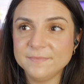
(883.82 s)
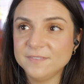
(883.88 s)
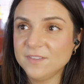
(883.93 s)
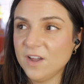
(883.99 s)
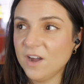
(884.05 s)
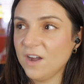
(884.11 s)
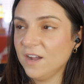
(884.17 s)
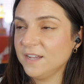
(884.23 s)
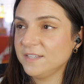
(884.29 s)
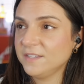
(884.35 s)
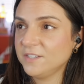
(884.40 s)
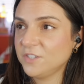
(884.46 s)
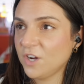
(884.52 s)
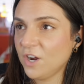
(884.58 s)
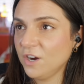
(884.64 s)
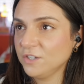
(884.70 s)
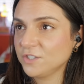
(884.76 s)
not the
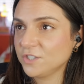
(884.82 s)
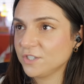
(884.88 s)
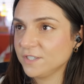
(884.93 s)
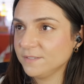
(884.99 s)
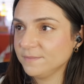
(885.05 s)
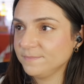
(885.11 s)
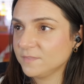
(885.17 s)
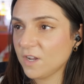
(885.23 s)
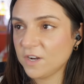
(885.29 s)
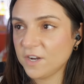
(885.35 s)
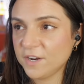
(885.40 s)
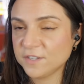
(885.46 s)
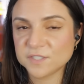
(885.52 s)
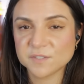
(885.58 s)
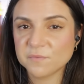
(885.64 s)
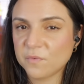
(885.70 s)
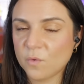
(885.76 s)
doctor, not
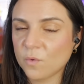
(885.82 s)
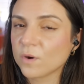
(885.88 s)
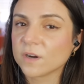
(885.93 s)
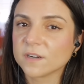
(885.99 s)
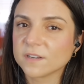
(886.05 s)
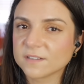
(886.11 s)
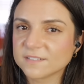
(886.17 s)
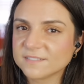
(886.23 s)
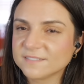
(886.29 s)
Harrison Ford.